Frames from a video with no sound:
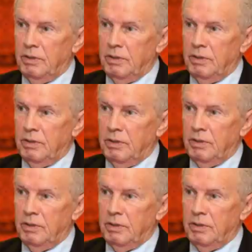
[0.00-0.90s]

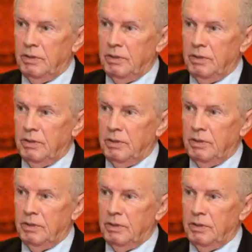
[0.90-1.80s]

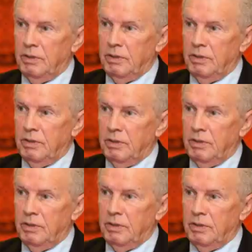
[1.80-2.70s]

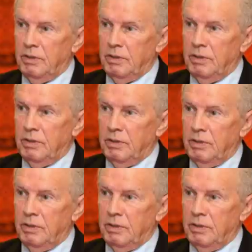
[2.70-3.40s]
(silent)